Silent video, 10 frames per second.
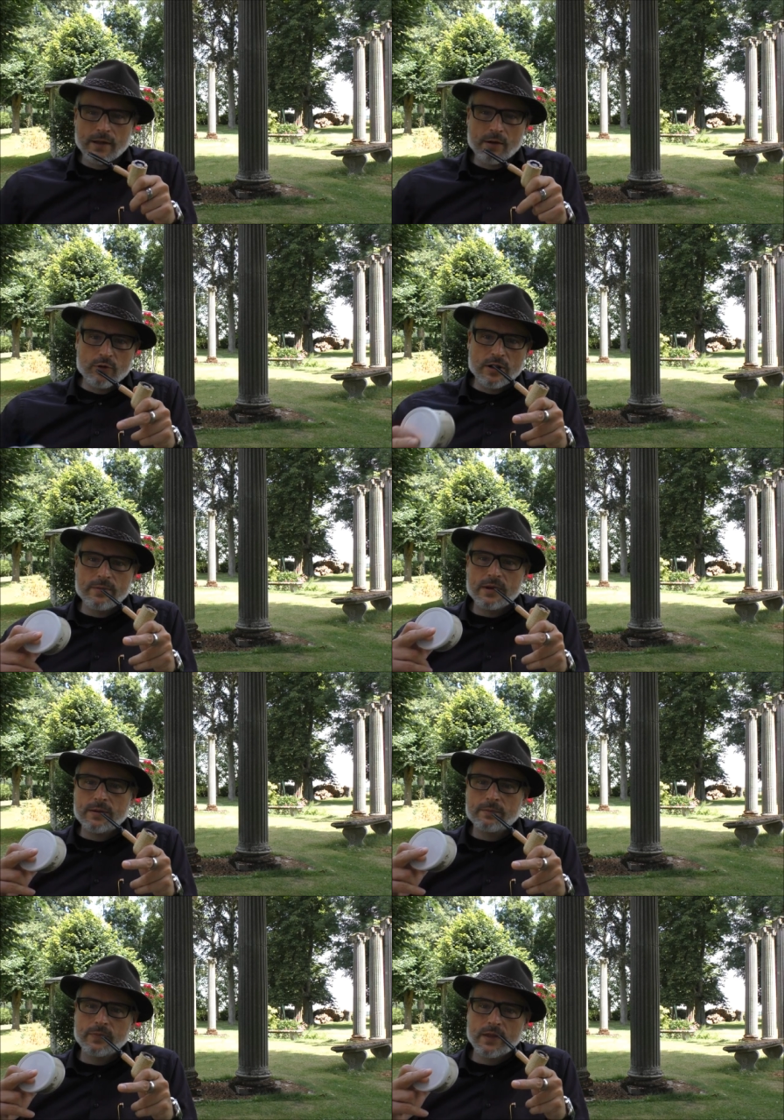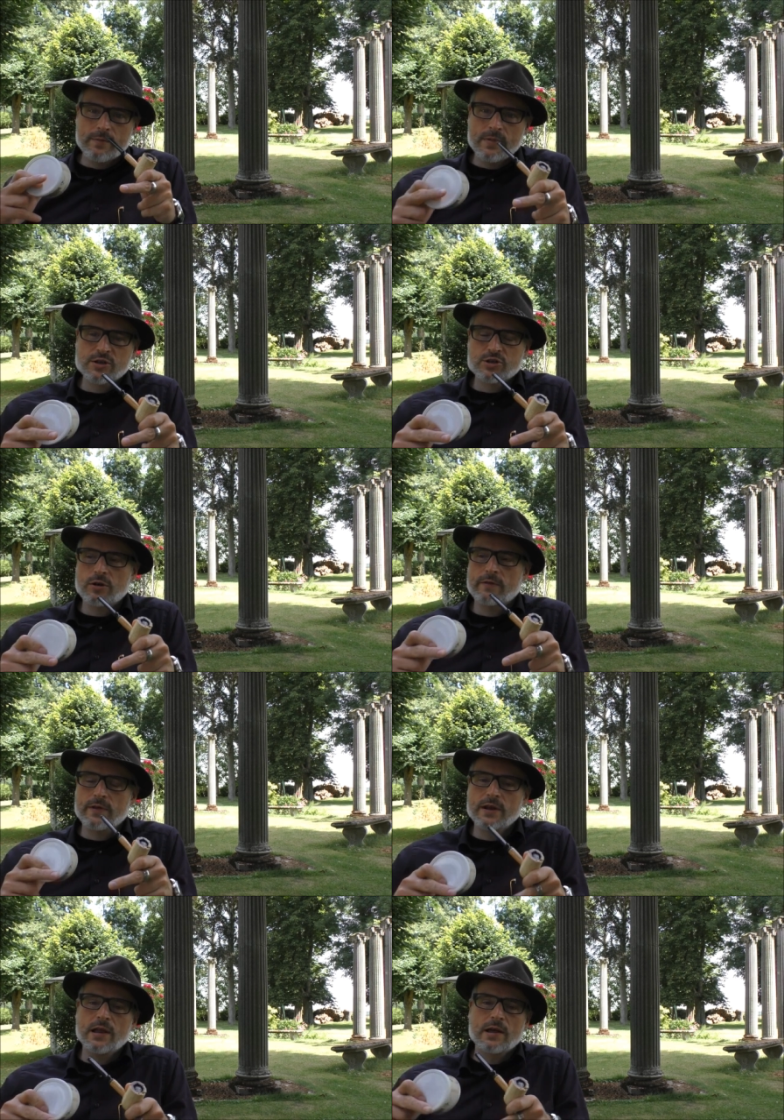they really mean a mixture of
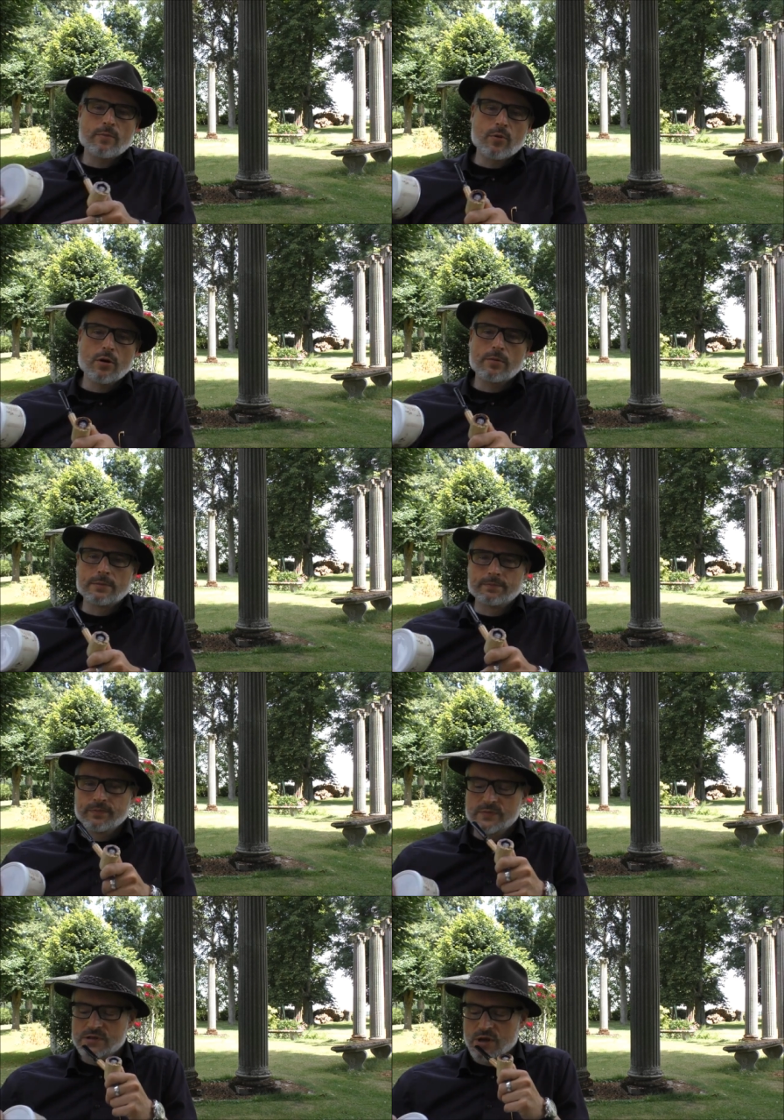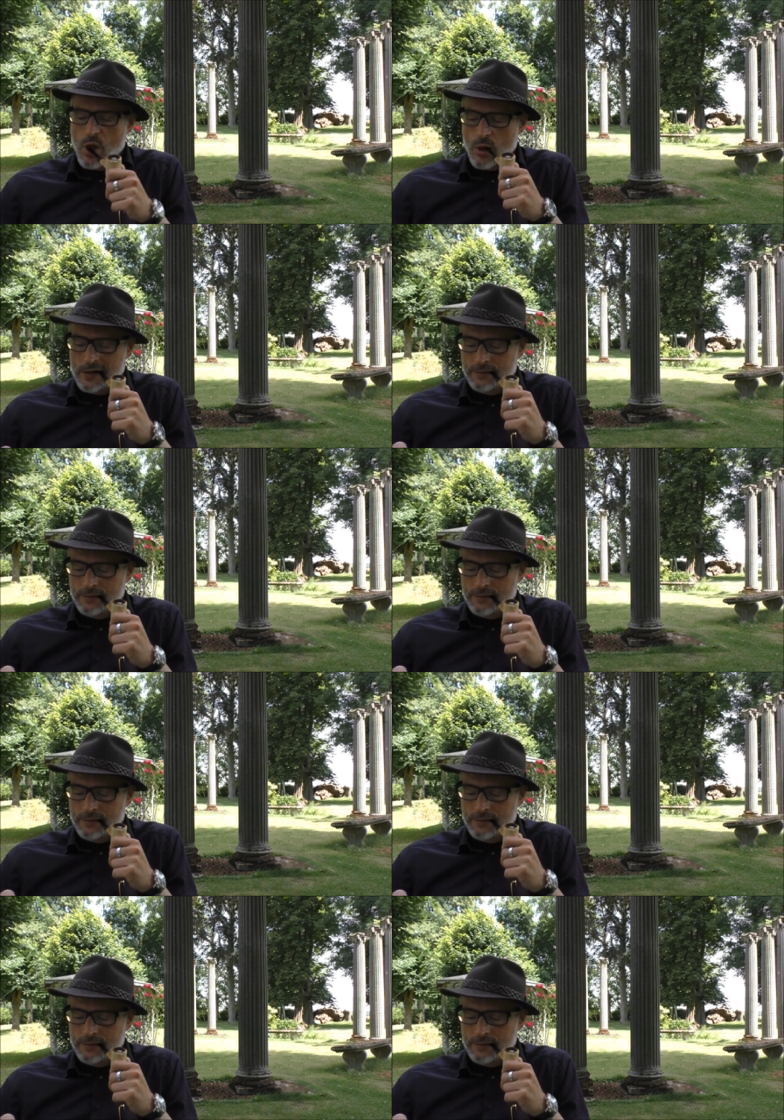vanilla and bourbon. So